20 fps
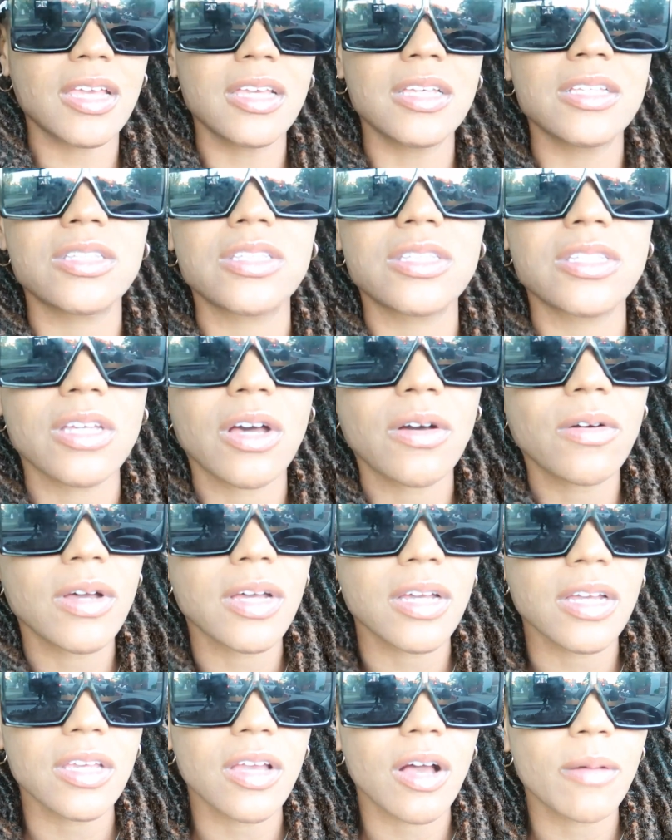it's so
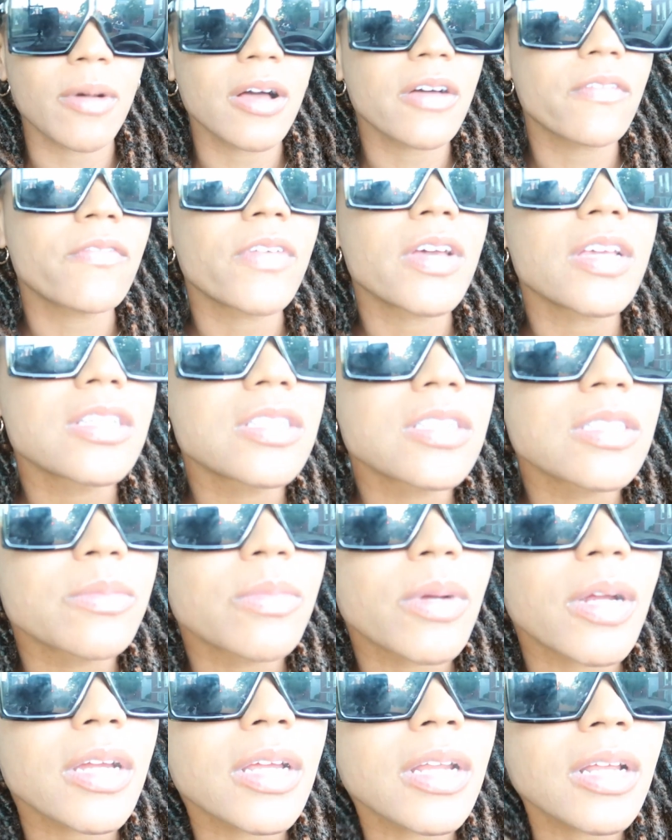good y'all my face is
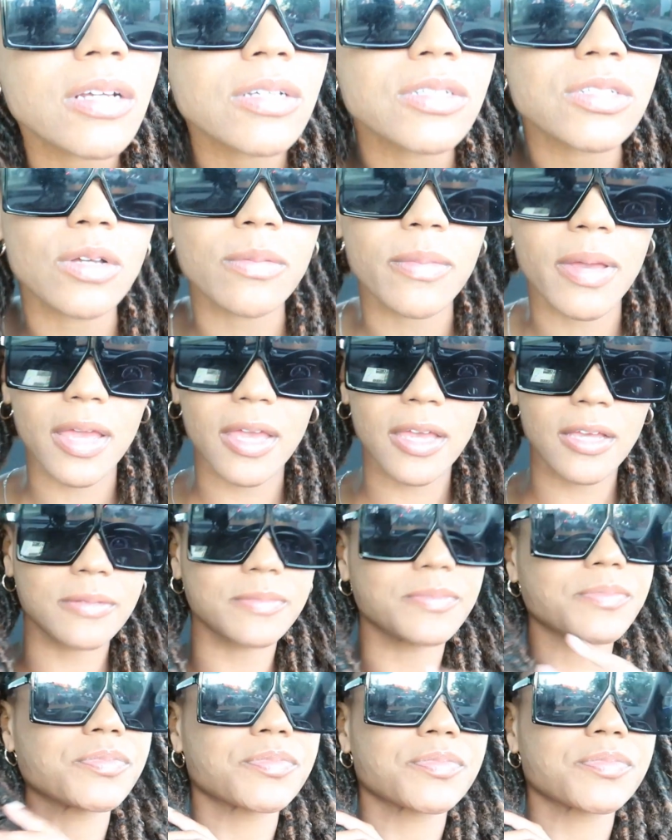breaking out so bad